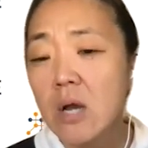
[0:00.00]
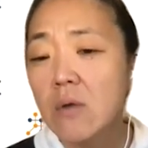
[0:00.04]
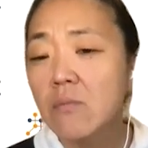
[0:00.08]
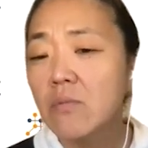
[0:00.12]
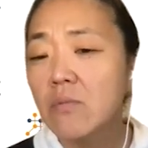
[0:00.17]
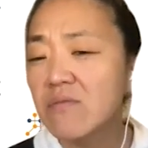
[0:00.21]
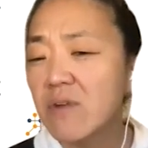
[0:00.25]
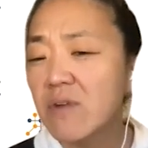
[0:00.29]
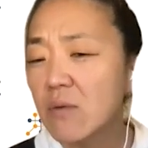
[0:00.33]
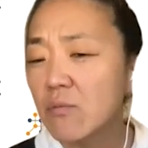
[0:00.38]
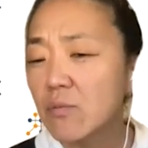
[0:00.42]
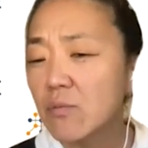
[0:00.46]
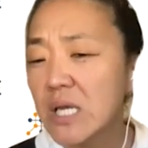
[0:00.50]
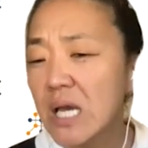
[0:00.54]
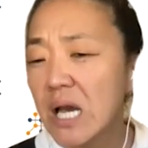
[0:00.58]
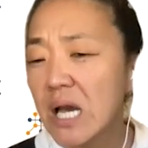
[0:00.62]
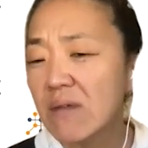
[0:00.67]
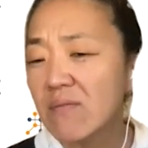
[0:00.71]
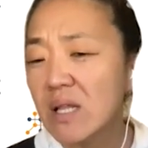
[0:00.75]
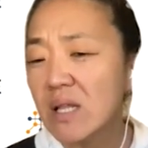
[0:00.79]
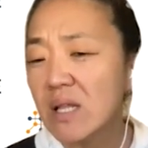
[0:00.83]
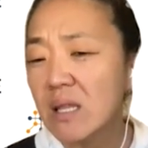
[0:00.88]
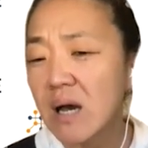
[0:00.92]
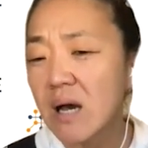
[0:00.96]
We
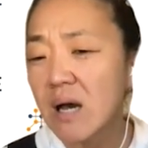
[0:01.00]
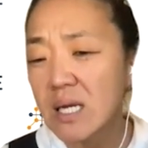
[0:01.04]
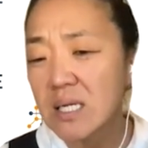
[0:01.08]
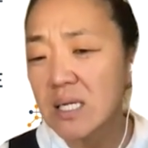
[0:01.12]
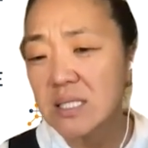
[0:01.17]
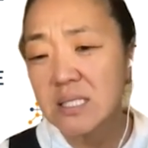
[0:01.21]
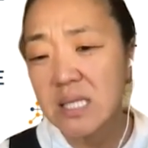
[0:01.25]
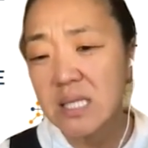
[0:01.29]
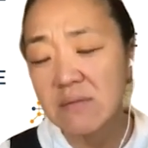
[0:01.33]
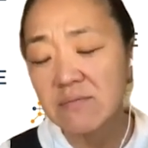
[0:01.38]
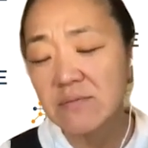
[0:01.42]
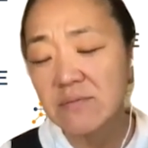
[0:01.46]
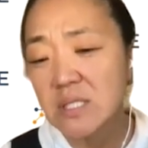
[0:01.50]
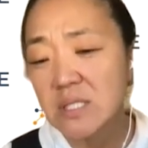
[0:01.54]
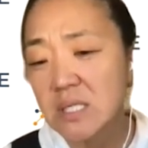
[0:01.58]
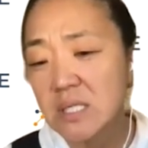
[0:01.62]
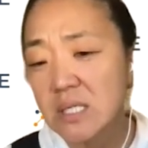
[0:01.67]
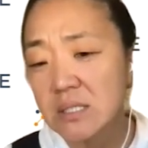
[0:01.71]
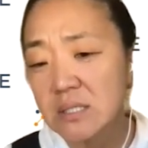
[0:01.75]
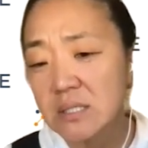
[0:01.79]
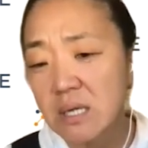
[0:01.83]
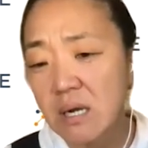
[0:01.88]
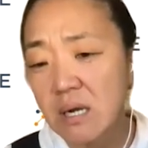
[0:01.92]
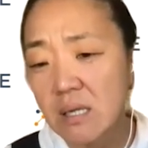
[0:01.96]
have a lot of safety
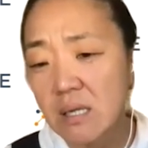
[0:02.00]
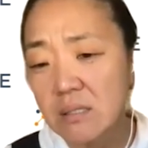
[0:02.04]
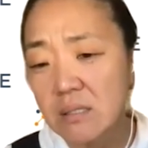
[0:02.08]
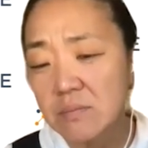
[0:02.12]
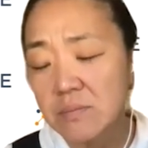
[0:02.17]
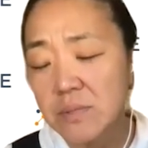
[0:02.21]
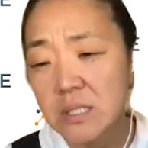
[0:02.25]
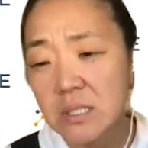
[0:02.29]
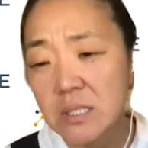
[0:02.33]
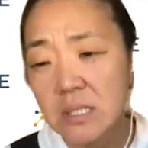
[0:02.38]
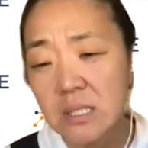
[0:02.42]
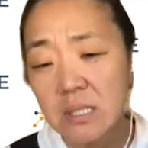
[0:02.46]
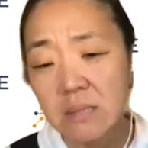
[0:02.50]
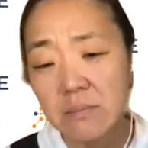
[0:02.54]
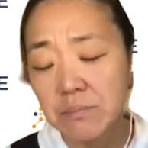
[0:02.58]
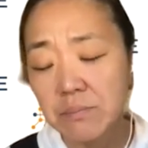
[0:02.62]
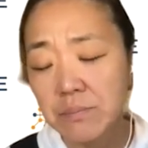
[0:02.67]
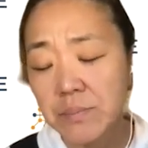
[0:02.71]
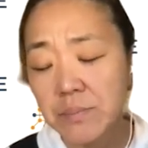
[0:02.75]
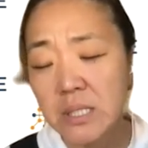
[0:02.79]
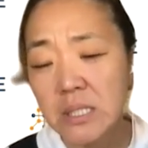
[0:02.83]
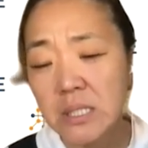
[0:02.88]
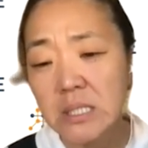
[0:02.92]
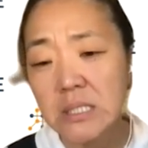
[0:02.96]
and
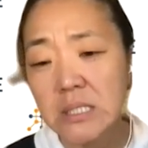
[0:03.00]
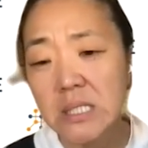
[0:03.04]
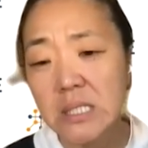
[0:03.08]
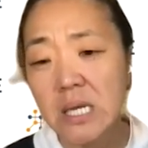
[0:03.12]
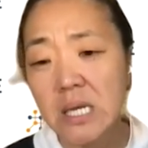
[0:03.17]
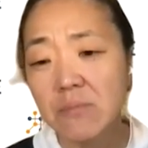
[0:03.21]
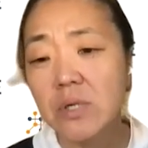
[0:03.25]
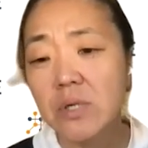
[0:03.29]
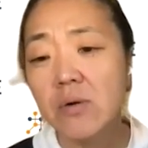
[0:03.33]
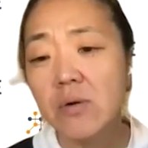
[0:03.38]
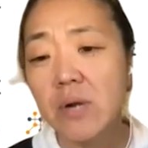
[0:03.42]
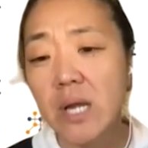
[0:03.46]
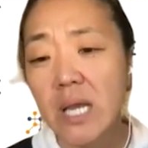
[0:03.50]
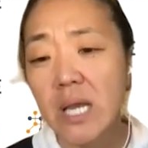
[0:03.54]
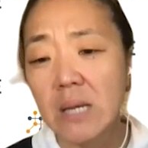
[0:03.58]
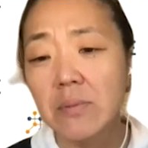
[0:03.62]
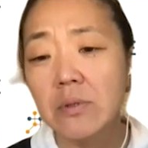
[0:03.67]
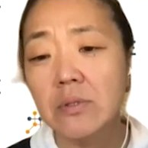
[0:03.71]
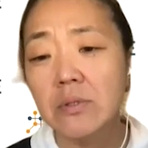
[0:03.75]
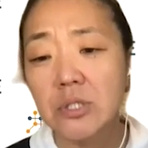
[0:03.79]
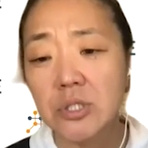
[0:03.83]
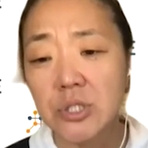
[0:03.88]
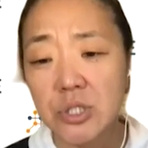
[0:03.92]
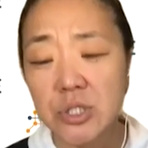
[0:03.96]
tolerability, and we were
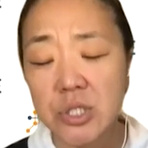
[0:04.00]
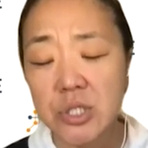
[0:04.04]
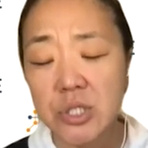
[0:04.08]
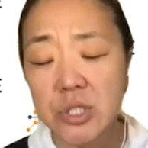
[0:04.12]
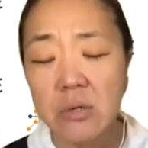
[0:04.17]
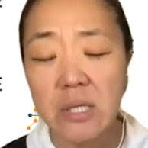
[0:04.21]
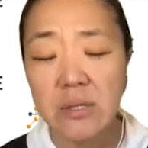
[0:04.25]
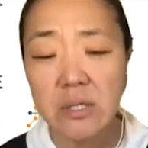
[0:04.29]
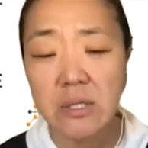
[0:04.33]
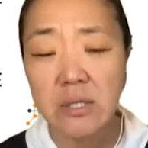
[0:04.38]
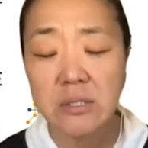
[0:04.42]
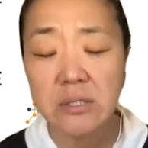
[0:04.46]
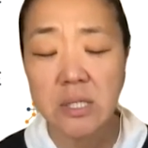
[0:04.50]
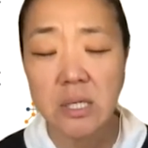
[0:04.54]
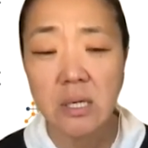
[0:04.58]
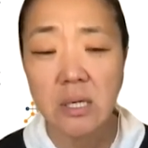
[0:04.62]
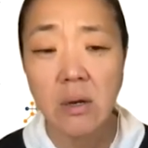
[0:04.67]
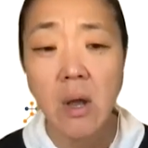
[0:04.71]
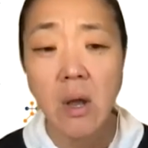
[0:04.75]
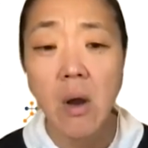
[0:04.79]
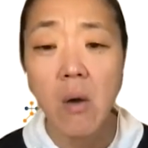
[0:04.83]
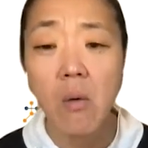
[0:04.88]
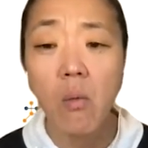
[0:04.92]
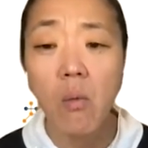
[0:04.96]
able to show that there's a
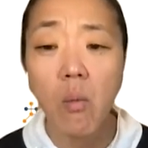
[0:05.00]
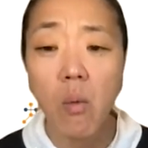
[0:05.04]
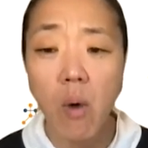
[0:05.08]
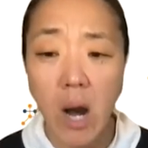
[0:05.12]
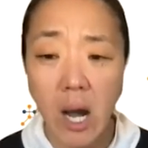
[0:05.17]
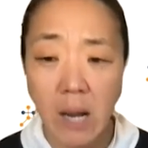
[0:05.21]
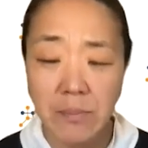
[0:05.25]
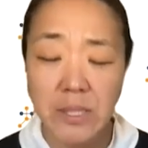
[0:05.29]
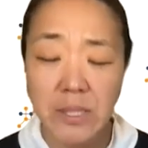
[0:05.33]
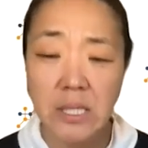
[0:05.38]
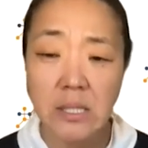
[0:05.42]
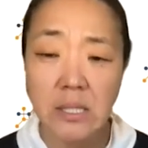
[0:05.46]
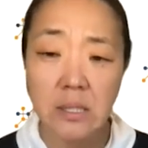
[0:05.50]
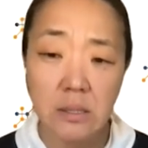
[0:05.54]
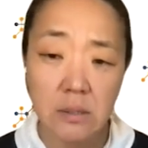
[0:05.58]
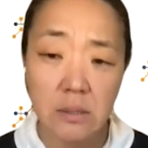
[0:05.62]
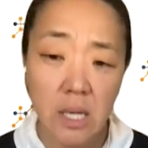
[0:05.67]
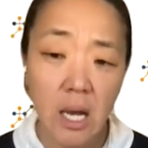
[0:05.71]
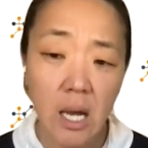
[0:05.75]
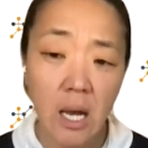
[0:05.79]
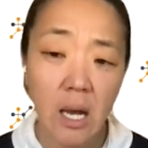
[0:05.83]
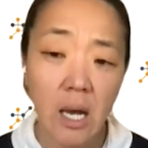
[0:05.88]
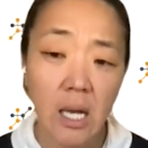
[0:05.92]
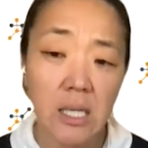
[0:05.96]
whopping
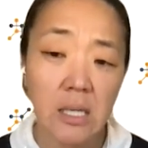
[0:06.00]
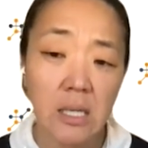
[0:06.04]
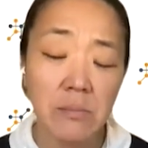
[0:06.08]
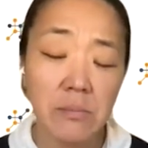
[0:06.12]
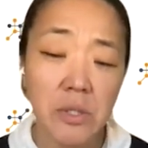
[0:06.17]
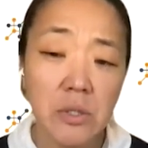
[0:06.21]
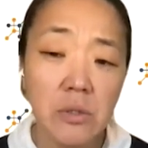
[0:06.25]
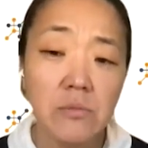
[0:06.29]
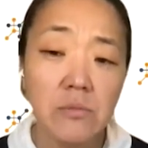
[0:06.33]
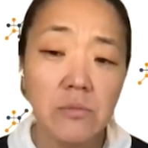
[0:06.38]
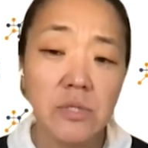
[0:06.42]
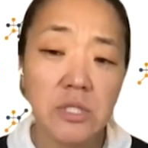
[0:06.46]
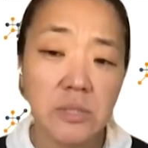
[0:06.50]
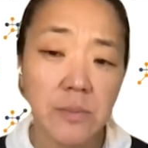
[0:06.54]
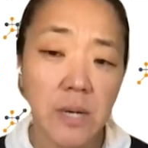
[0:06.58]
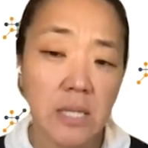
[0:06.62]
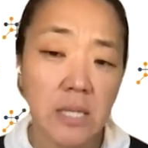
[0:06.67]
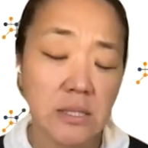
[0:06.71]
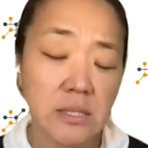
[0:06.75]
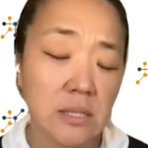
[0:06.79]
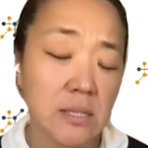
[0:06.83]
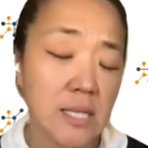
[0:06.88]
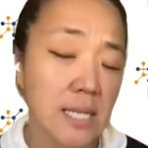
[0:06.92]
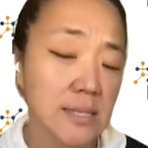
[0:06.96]
immune
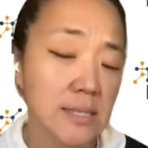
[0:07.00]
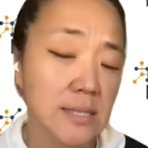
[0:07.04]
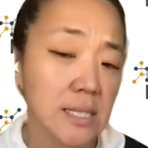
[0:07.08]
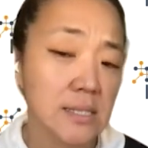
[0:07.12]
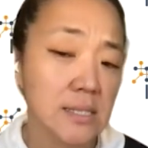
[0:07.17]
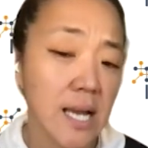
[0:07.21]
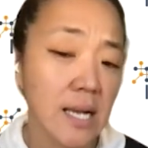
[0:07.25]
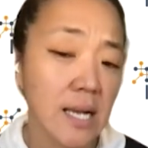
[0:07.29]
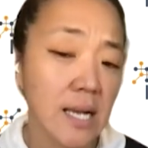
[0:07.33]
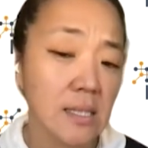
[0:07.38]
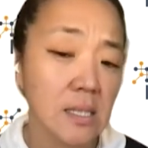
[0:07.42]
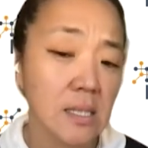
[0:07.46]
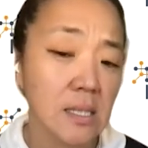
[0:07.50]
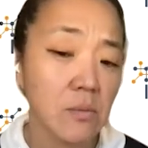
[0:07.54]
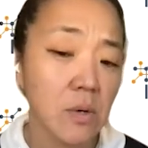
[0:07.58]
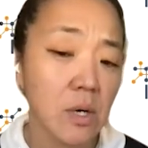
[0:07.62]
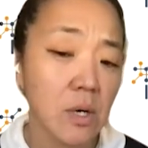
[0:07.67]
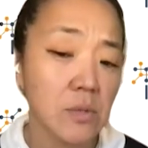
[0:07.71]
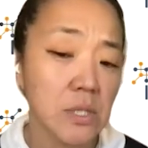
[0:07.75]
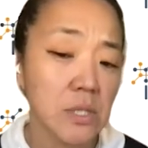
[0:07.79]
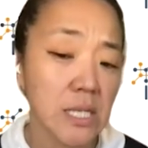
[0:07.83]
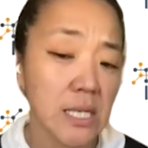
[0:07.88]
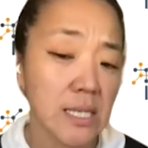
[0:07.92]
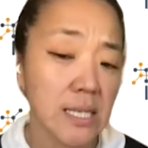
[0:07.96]
response, and that's exactly
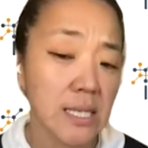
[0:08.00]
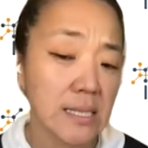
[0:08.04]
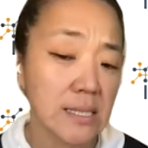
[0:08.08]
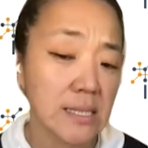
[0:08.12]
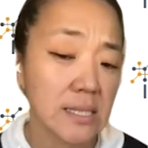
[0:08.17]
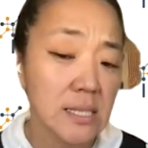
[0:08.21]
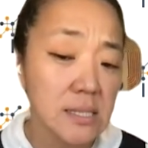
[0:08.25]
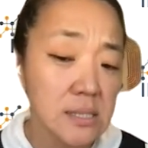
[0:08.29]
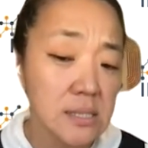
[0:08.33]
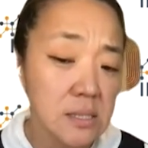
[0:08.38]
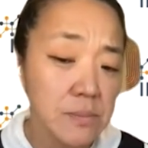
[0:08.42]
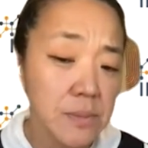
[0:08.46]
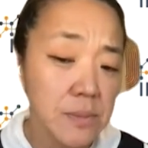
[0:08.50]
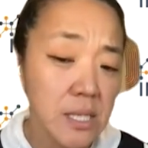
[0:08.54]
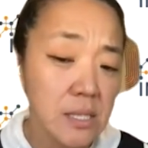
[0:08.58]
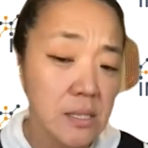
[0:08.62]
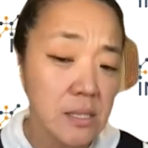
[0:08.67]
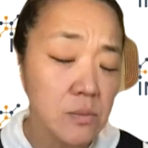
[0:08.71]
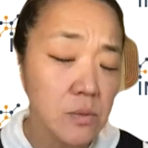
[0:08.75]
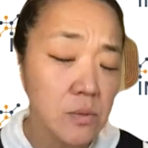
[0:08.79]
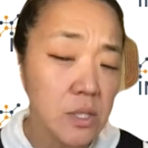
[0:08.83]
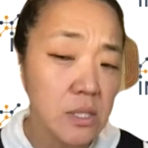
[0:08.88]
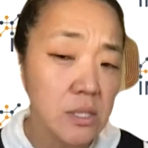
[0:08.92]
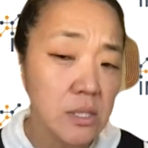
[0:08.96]
what we had
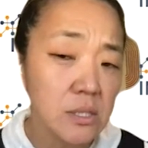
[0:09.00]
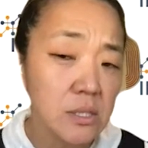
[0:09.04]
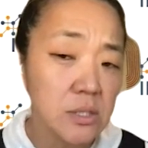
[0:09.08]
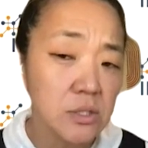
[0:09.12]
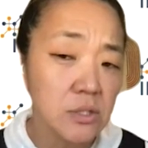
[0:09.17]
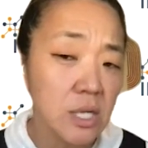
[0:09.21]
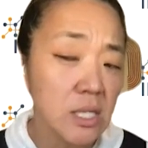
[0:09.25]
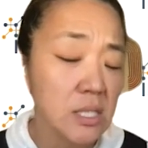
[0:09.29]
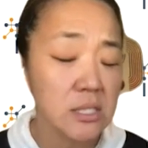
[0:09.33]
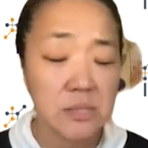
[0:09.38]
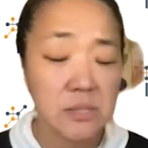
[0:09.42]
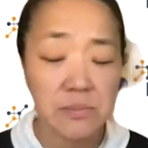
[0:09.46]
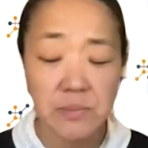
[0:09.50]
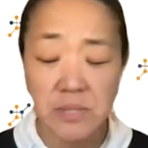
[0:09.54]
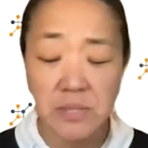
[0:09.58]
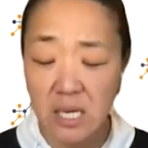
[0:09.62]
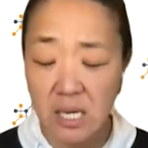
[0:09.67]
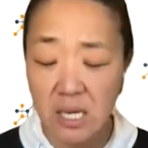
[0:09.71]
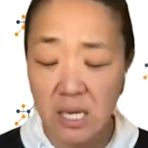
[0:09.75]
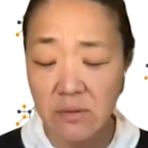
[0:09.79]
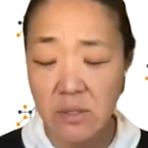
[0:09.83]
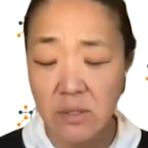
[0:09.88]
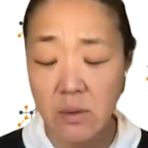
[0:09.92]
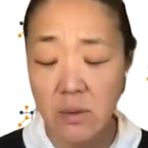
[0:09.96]
anticipated with this drug, and it's
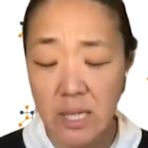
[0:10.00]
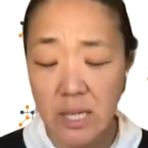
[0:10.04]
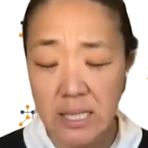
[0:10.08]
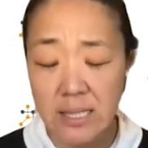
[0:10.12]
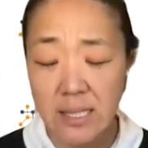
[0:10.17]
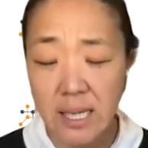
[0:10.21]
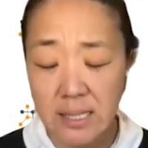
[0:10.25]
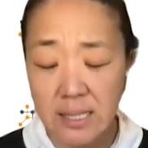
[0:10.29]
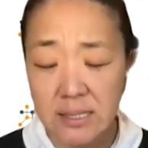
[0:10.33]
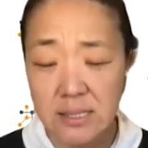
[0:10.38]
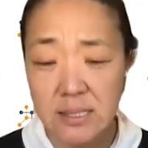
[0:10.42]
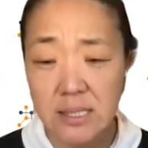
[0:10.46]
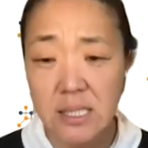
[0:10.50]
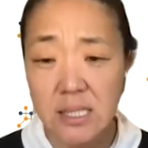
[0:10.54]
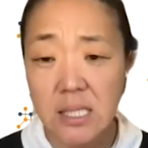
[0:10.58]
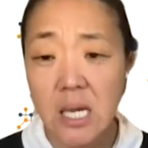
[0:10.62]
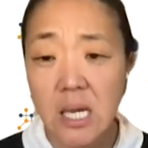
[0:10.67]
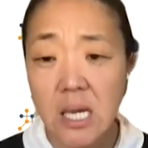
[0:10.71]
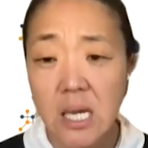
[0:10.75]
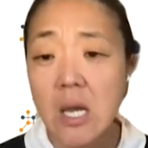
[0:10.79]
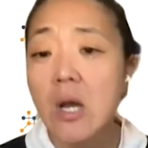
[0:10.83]
behaving quite nicely.